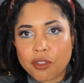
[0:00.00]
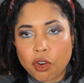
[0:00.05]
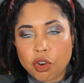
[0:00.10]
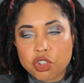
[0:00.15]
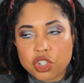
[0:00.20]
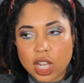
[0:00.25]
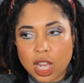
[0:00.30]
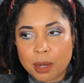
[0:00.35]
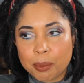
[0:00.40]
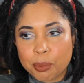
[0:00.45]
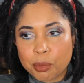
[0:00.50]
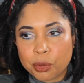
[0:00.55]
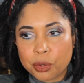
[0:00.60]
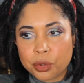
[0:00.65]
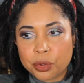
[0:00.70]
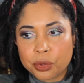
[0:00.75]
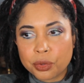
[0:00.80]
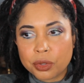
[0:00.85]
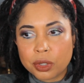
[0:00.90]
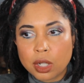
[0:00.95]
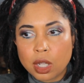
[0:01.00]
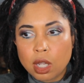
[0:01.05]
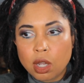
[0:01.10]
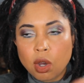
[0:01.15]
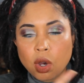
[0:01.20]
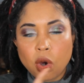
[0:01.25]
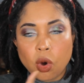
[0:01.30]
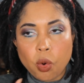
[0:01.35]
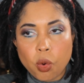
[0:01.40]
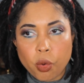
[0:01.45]
Roche Brut,
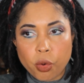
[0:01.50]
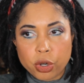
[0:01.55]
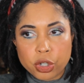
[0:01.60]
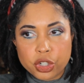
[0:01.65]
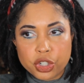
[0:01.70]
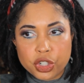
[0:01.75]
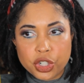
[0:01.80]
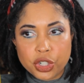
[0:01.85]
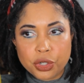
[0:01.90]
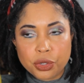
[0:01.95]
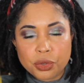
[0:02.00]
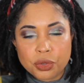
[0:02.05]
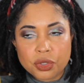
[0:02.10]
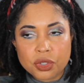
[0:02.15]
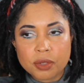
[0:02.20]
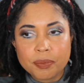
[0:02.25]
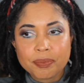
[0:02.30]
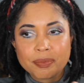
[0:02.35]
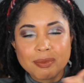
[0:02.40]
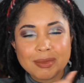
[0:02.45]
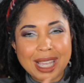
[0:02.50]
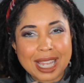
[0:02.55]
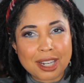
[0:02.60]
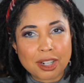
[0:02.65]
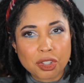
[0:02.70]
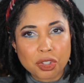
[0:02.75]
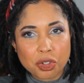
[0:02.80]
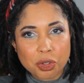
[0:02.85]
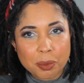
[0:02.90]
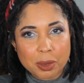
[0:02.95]
orange juice, and
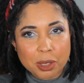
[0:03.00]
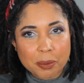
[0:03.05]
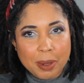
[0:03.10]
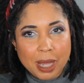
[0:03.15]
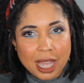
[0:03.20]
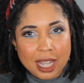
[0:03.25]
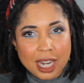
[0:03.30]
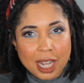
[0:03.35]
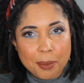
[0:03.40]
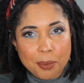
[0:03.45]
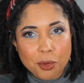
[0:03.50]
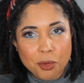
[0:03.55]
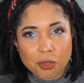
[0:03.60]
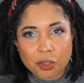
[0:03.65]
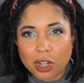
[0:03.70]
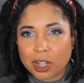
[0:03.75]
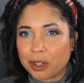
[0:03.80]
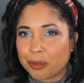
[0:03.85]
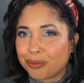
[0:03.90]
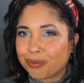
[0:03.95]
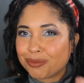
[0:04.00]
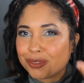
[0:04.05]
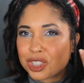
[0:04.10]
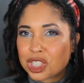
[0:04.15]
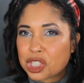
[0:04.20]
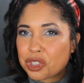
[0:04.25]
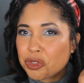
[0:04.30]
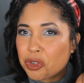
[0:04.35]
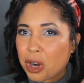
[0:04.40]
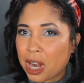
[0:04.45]
a little bit of pineapple rum,
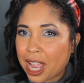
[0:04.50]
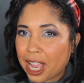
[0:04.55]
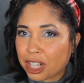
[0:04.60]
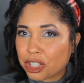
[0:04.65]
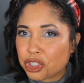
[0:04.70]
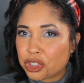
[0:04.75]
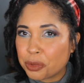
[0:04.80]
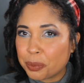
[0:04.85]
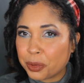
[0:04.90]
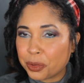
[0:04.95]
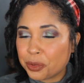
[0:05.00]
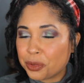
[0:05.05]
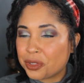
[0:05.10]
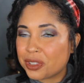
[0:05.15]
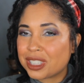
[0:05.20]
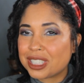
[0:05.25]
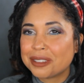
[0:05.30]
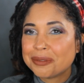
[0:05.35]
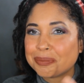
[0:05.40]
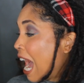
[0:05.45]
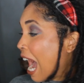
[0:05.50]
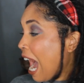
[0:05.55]
just for an extra boost.